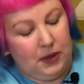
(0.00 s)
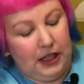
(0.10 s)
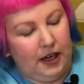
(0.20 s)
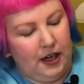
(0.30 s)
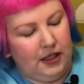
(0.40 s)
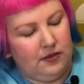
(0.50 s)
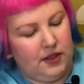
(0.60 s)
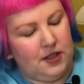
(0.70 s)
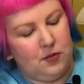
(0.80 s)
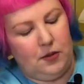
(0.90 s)
But yeah, I,
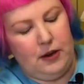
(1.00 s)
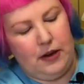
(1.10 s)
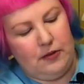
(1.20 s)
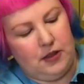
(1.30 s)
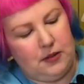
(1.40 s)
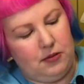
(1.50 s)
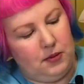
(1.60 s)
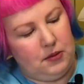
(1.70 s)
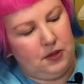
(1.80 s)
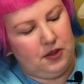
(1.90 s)
this is one of my favorites
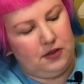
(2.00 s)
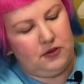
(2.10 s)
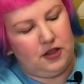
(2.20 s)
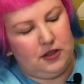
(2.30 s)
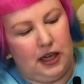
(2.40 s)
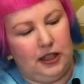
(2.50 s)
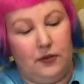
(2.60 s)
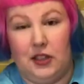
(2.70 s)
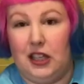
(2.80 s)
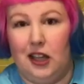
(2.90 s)
probably because of just I
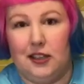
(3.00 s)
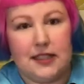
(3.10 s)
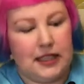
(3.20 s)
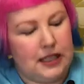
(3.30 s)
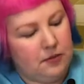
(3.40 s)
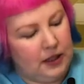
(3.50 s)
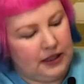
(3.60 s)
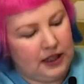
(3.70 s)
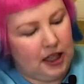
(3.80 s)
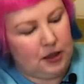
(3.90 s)
love the color scheme, like
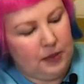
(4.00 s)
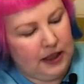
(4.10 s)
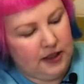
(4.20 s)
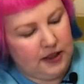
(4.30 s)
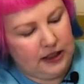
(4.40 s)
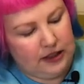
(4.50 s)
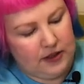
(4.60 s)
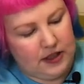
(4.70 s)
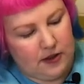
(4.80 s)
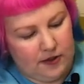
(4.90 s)
the color palette. I love
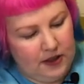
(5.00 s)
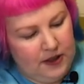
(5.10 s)
these sort of